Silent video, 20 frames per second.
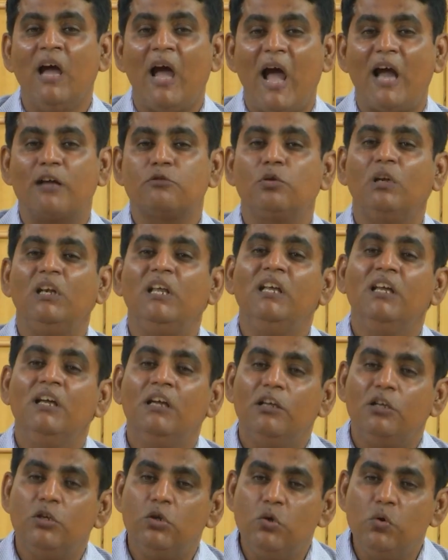Actually,
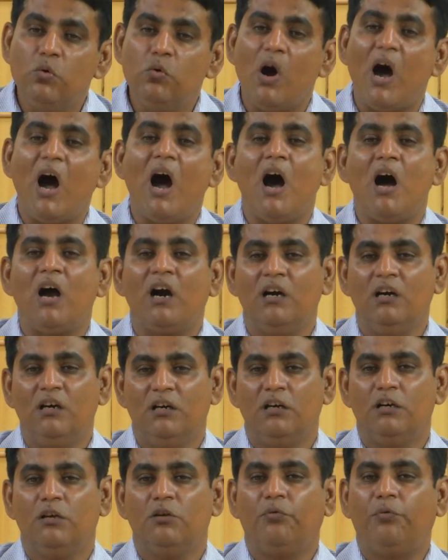you are
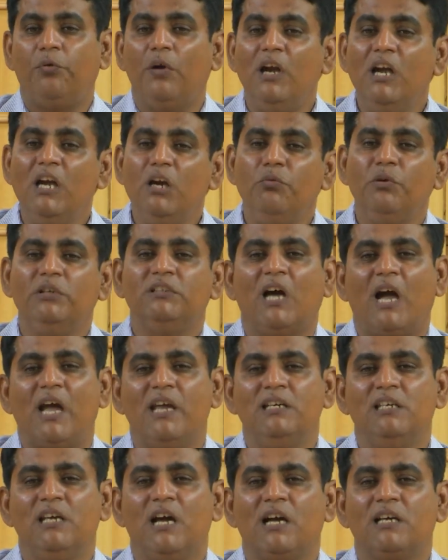filled with
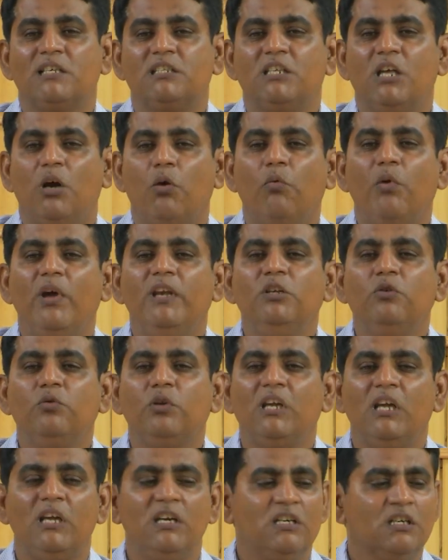ideas when you
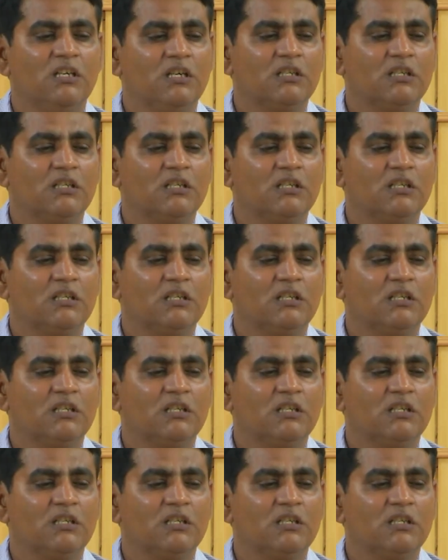read